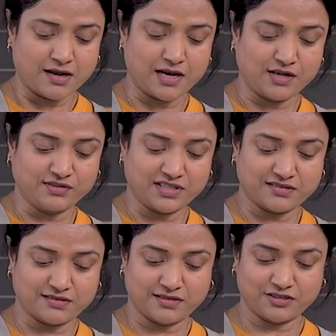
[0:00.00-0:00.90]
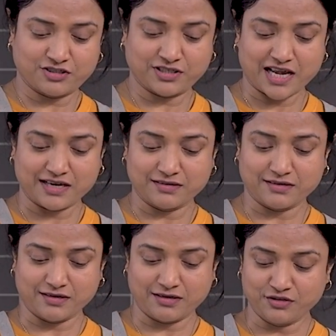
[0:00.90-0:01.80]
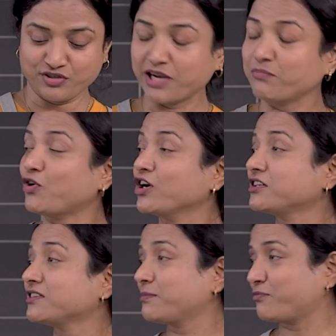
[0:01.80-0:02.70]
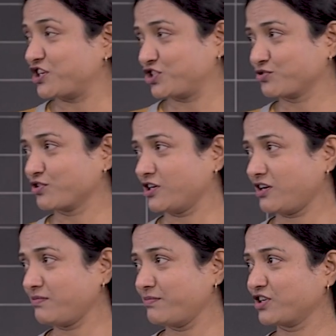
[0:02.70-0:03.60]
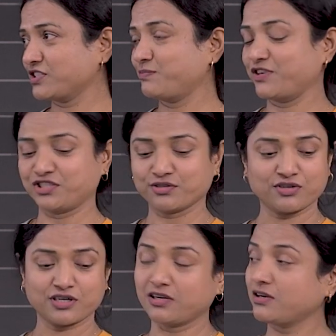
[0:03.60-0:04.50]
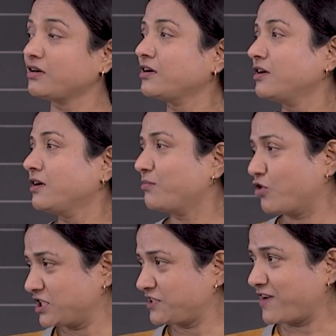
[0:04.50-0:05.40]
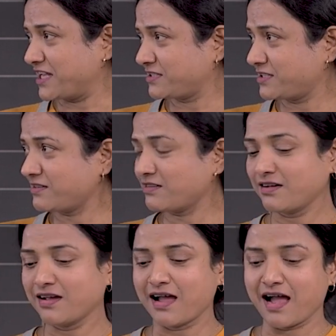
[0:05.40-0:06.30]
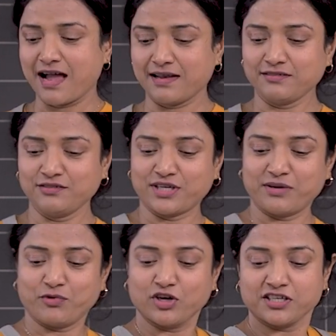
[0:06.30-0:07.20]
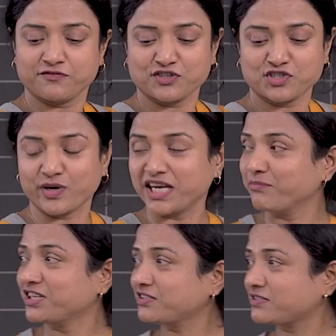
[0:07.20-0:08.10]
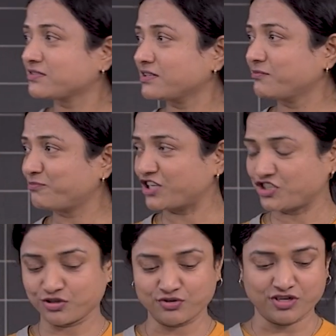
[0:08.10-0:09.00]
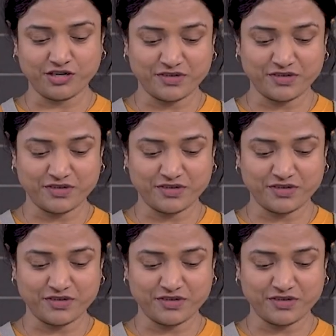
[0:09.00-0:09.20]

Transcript: Now this dish you can boil it in a pressure cooker, because pressure cooker boils faster. Yeah. And you can boil it for 20 minutes in pressure cooker.